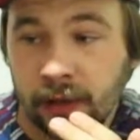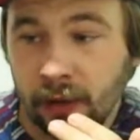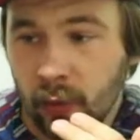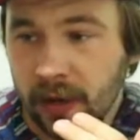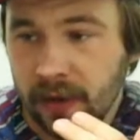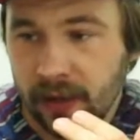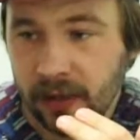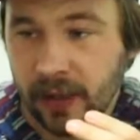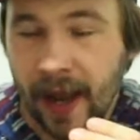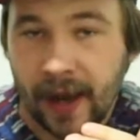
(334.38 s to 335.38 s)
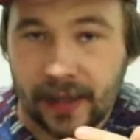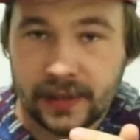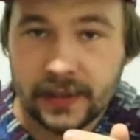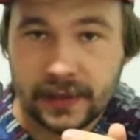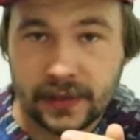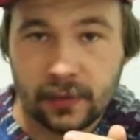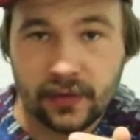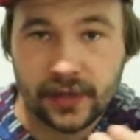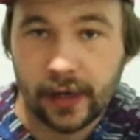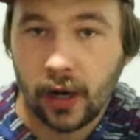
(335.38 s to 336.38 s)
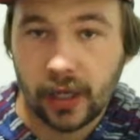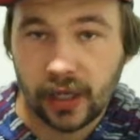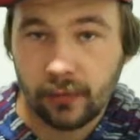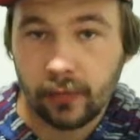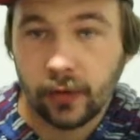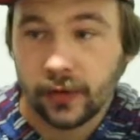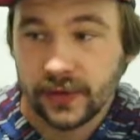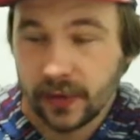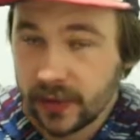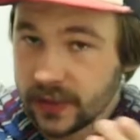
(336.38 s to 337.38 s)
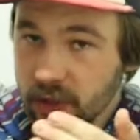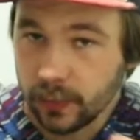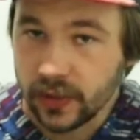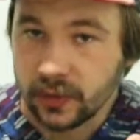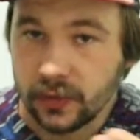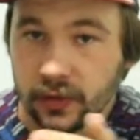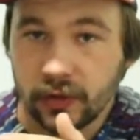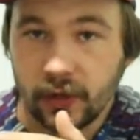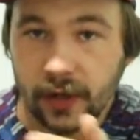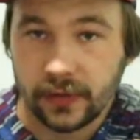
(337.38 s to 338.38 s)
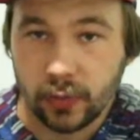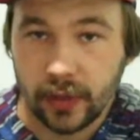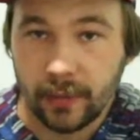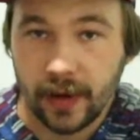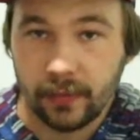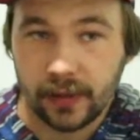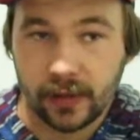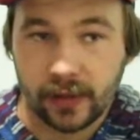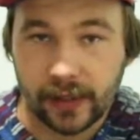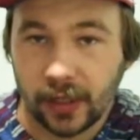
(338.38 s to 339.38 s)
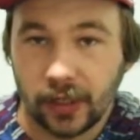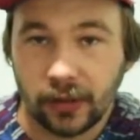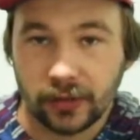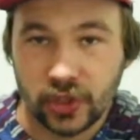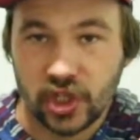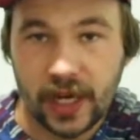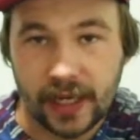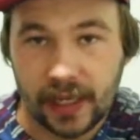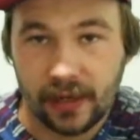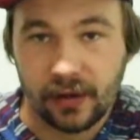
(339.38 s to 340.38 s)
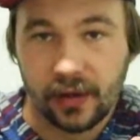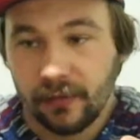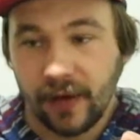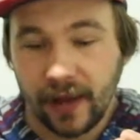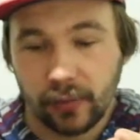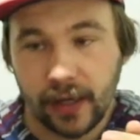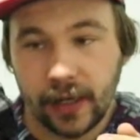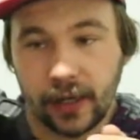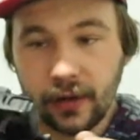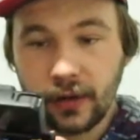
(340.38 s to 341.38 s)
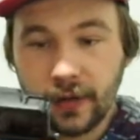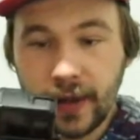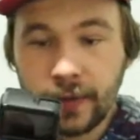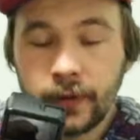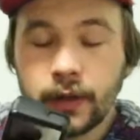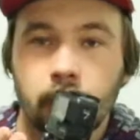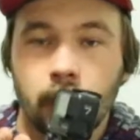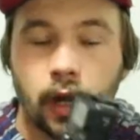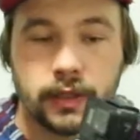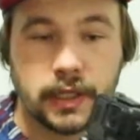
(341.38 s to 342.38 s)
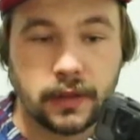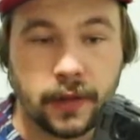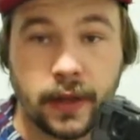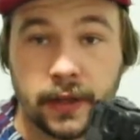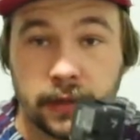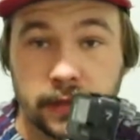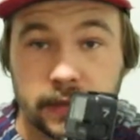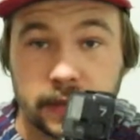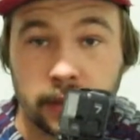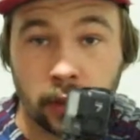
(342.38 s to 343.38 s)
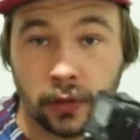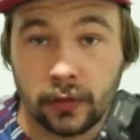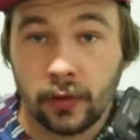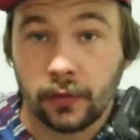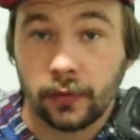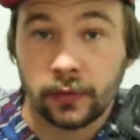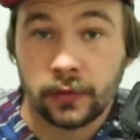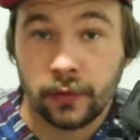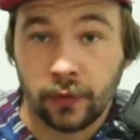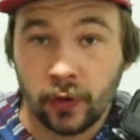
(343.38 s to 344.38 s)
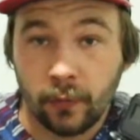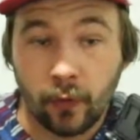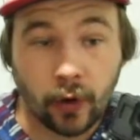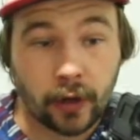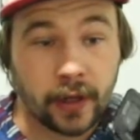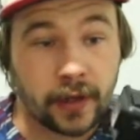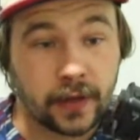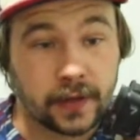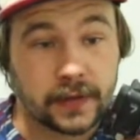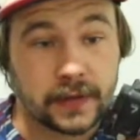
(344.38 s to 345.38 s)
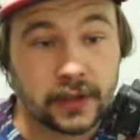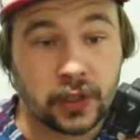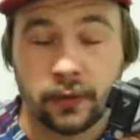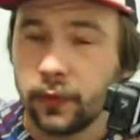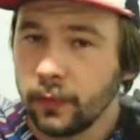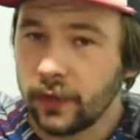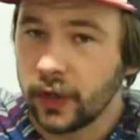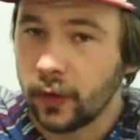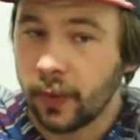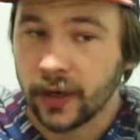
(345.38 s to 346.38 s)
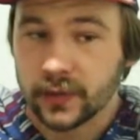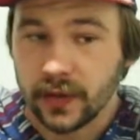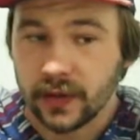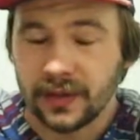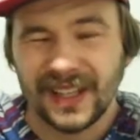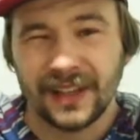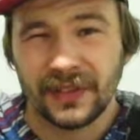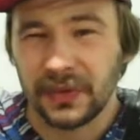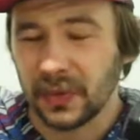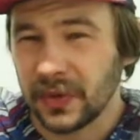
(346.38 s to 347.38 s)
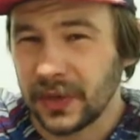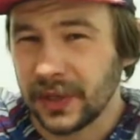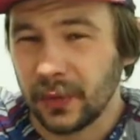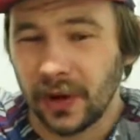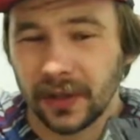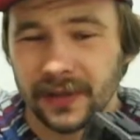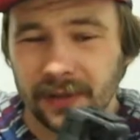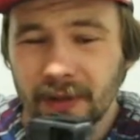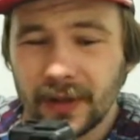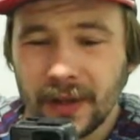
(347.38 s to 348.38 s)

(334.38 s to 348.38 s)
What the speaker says: The way that it acts is it's almost like on a gimbal. So it's super smooth. You don't have to worry about it being like all shaky and vibraty and all that. Content that it's good to film for is you can film video parts with it if you really wanted to.